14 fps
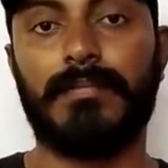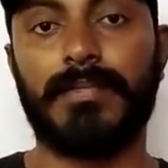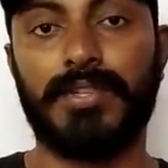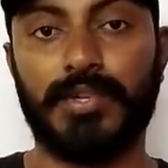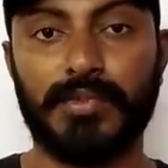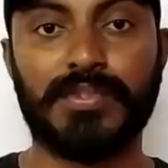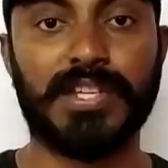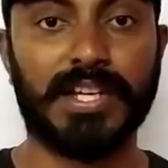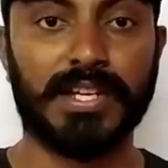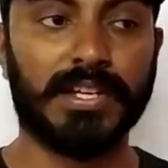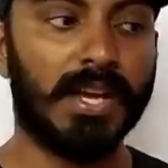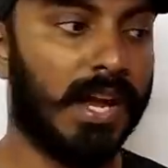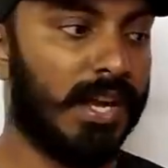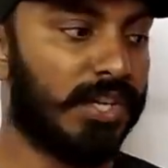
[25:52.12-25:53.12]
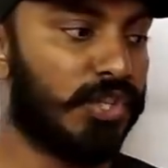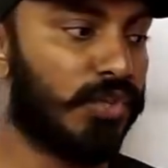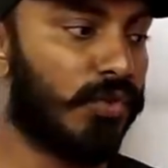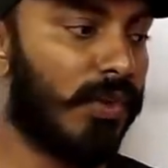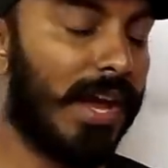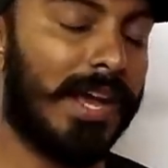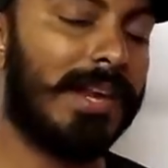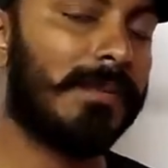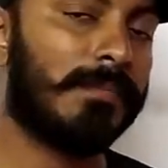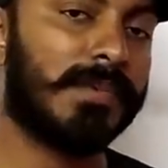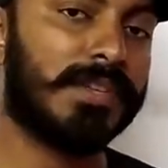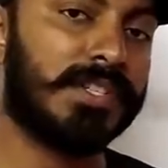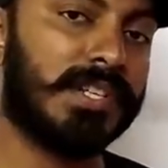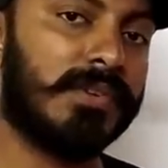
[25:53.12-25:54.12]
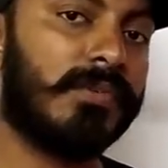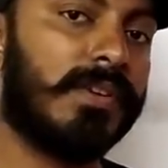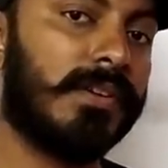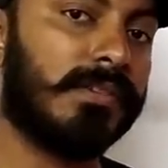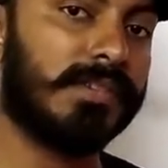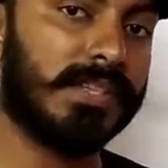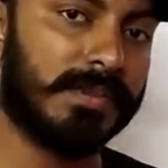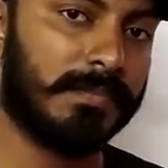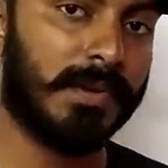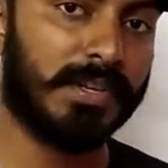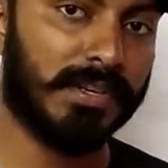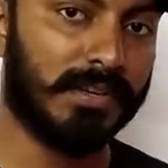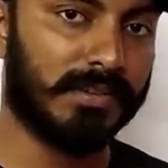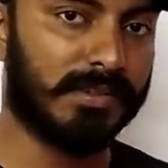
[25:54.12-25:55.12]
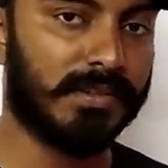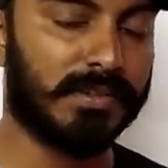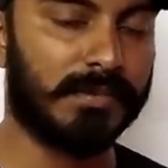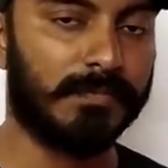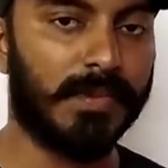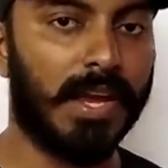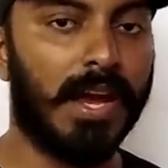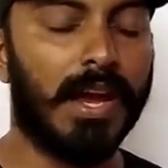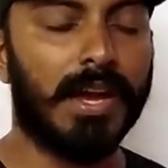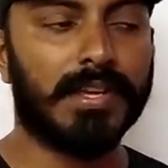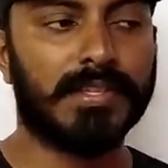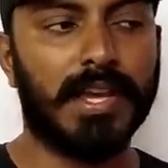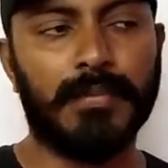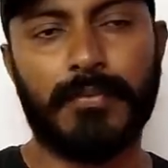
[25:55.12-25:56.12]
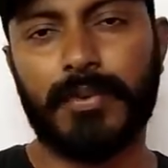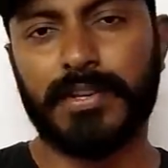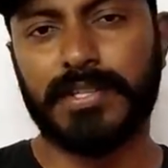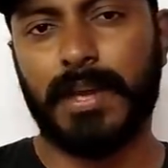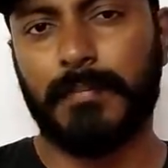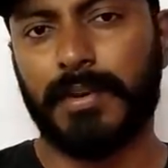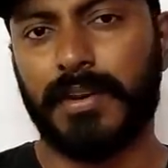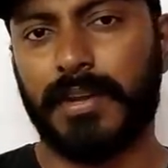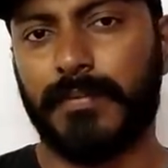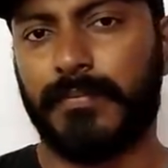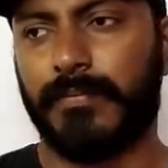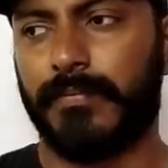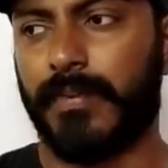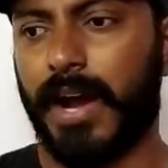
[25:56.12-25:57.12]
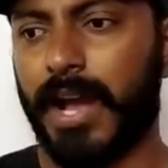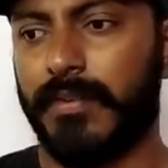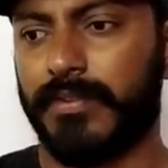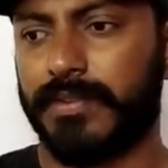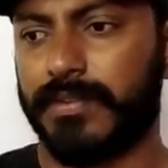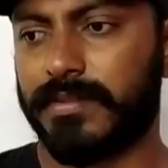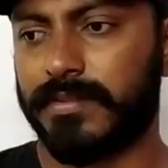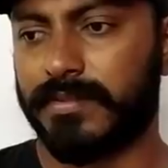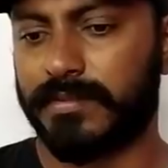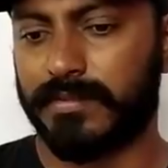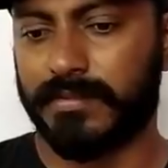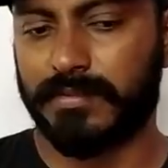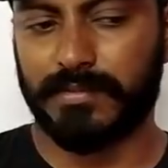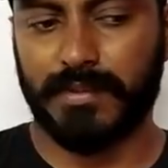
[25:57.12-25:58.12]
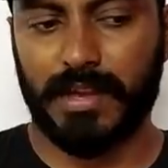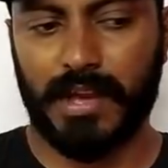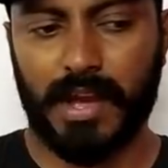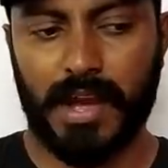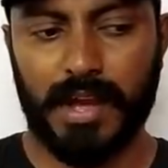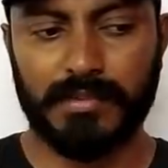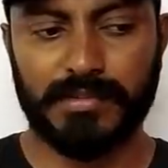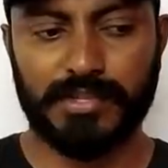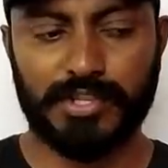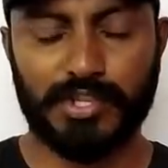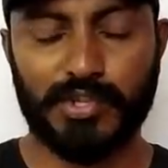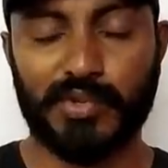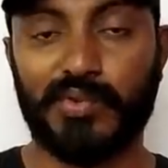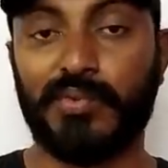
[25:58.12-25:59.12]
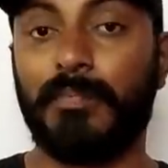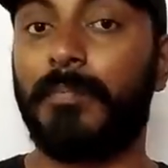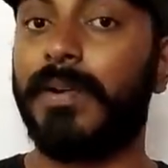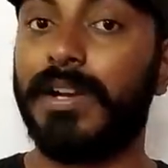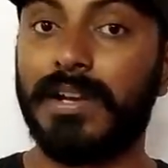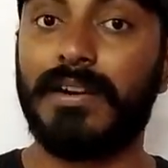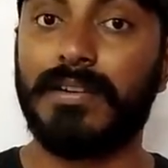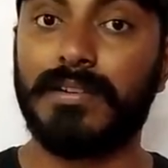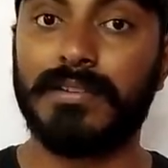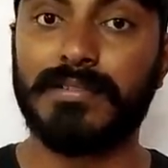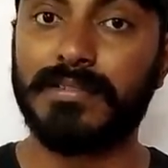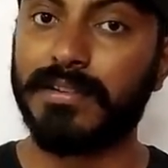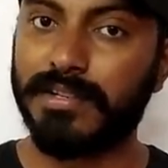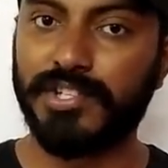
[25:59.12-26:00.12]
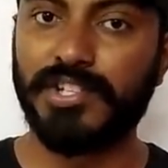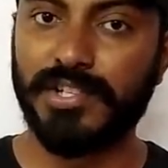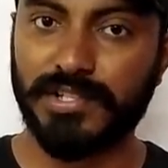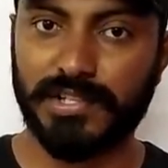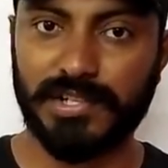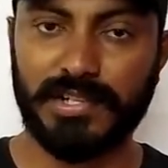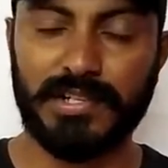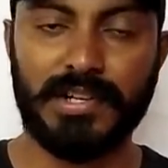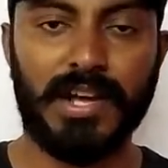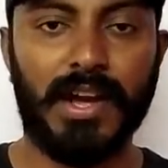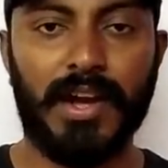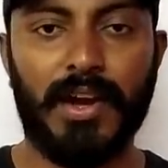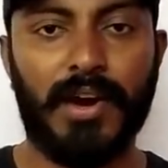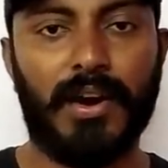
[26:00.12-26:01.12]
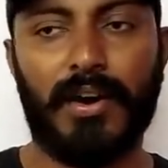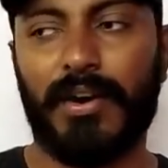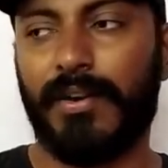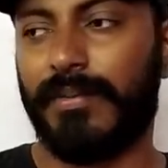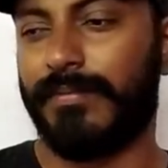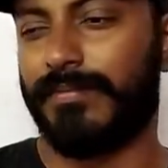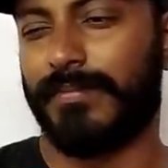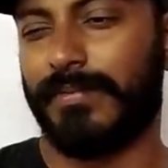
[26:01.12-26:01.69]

using to help deliver this particular system. Say, for example, if I was asked to build a search engine of